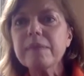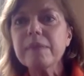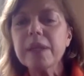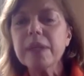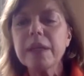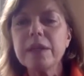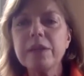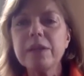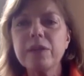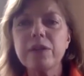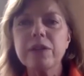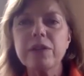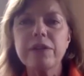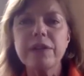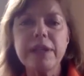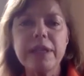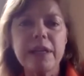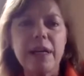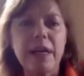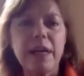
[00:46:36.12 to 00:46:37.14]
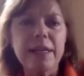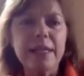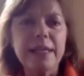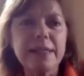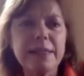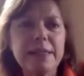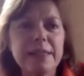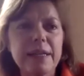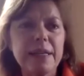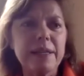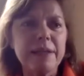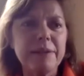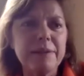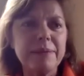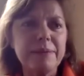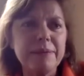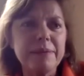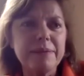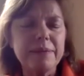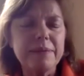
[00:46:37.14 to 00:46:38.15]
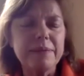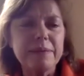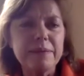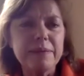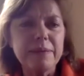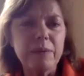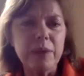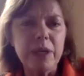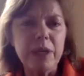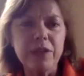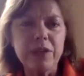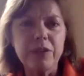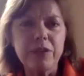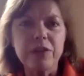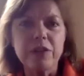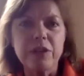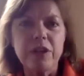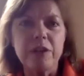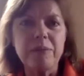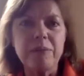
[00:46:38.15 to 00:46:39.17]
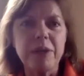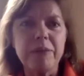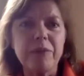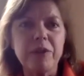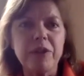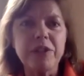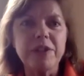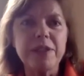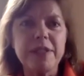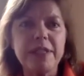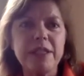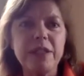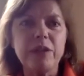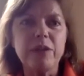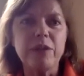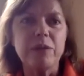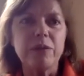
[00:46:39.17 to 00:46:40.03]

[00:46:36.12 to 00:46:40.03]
Nuri, I guess. Where are you, Tom? I'm not seeing you.